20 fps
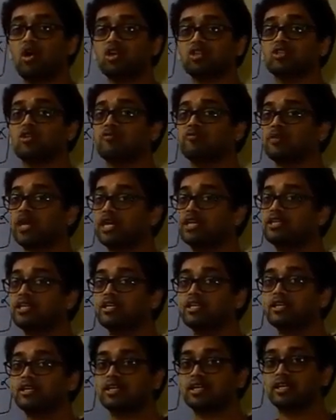cos of
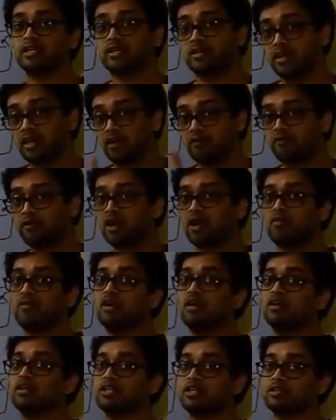90 degree. Refer
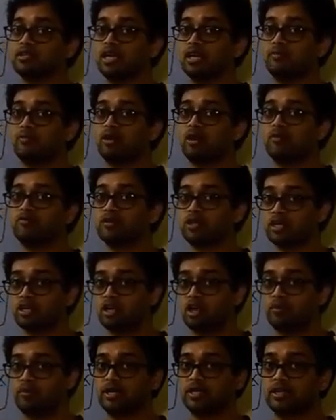our table of
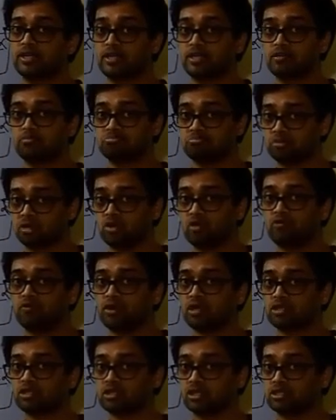trigonometric
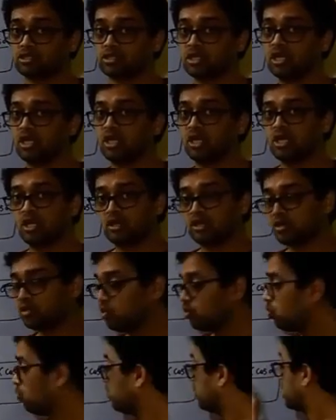functions.
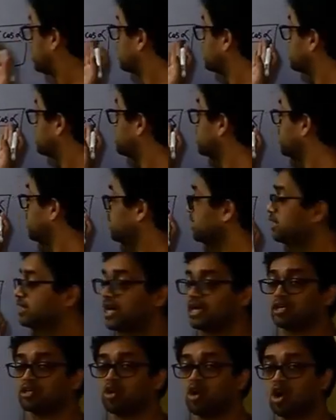You will see
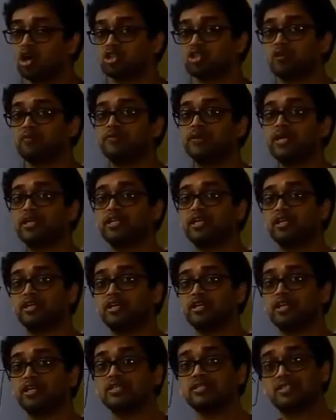that cos of 90
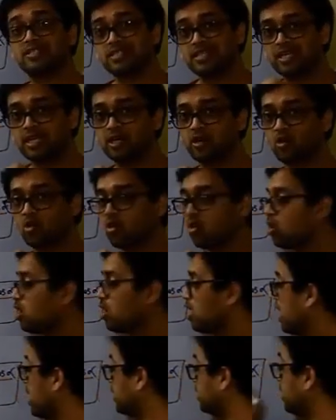degree is 0,
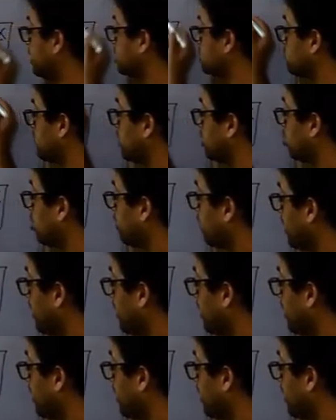and that is why it will